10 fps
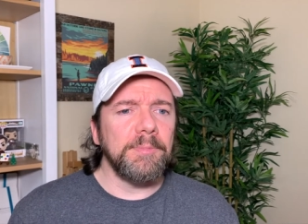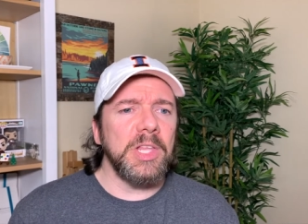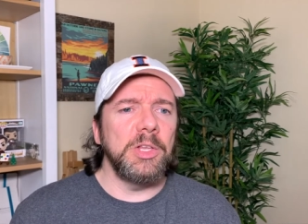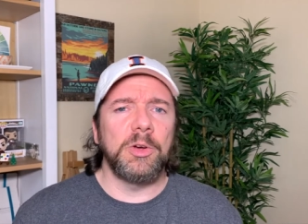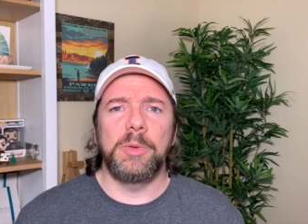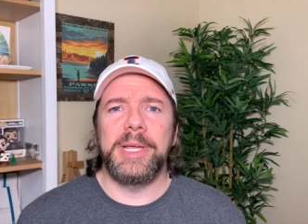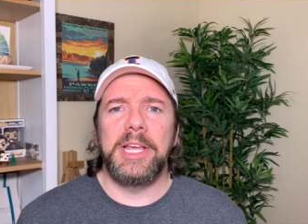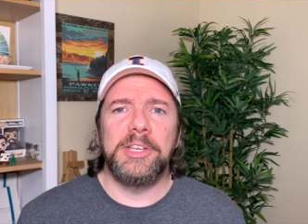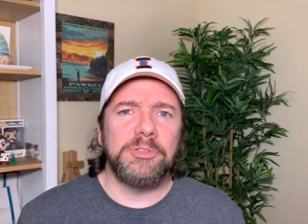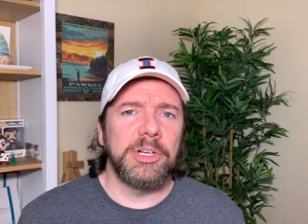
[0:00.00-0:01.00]
You know, it could be in a
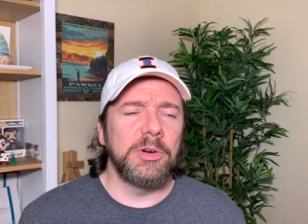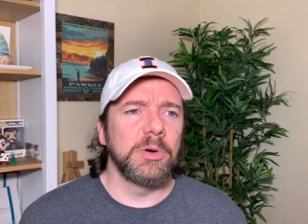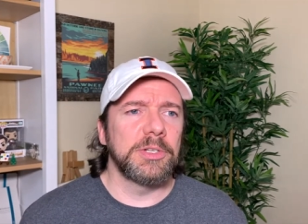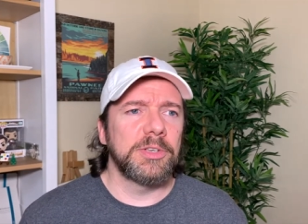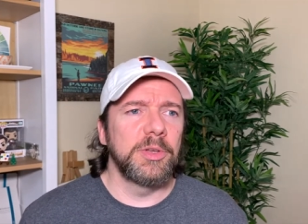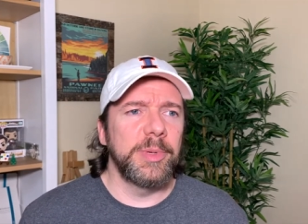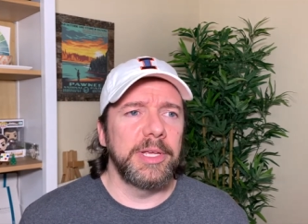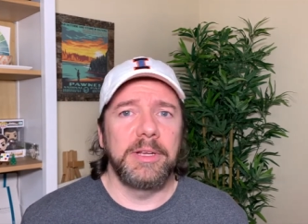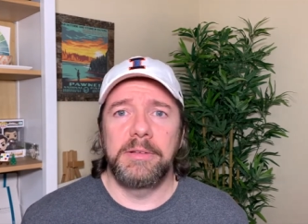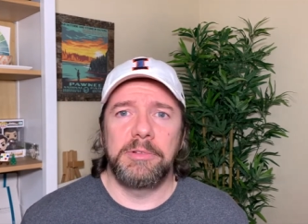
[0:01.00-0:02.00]
history course, could be in
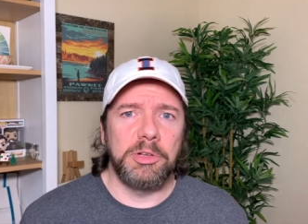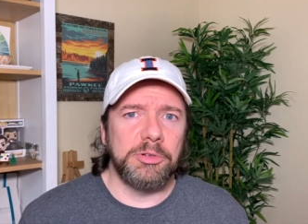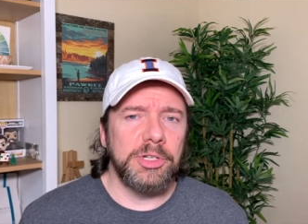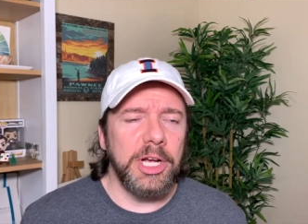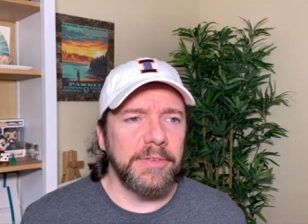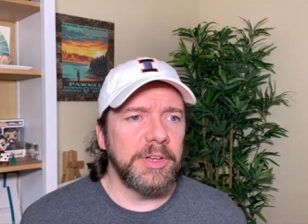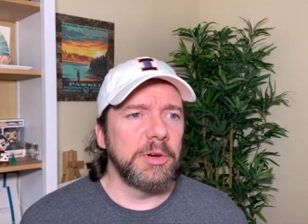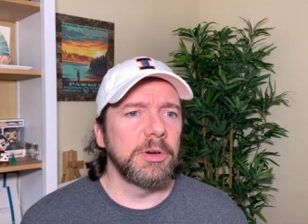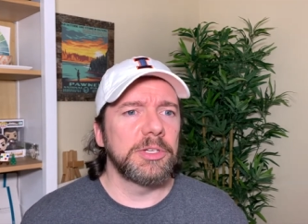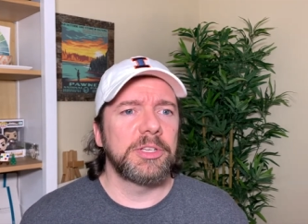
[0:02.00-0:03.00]
a cultural geography
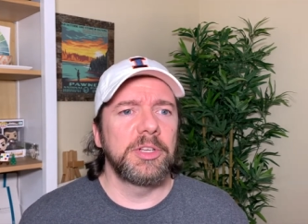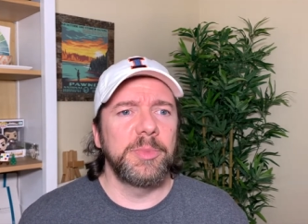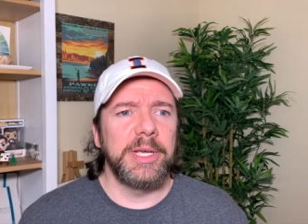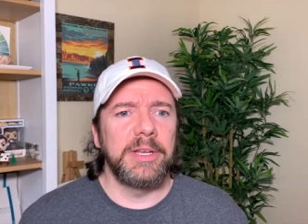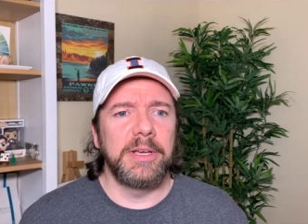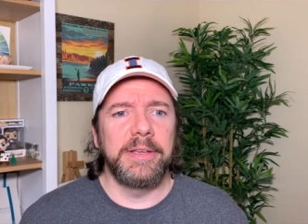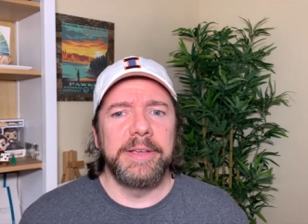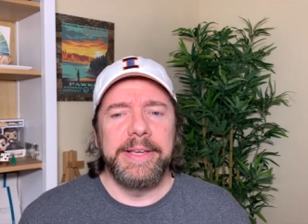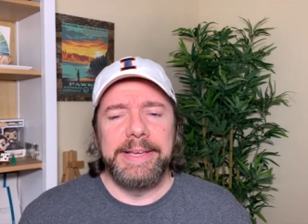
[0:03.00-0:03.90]
course, could be in a,